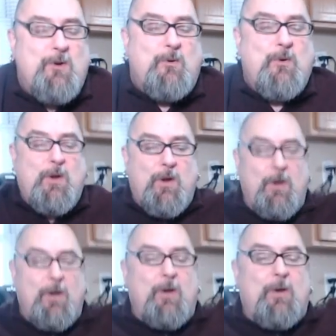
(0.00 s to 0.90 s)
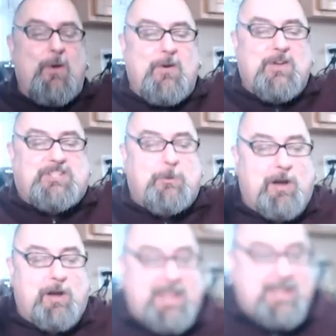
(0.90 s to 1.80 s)
Woohoo!
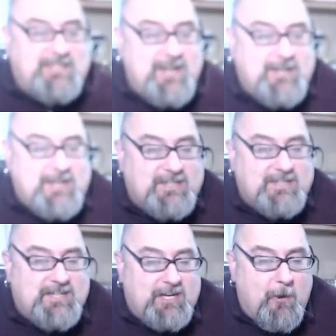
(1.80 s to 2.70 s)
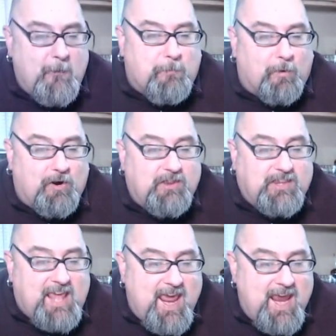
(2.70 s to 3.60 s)
Is it your
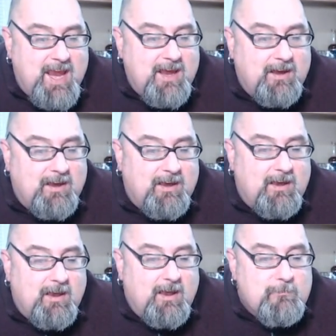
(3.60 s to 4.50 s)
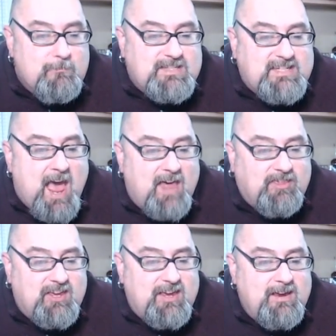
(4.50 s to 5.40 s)
birthday, Miss
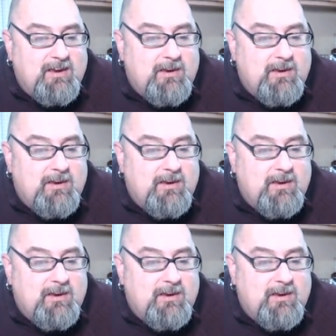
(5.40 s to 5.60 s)
Kathy?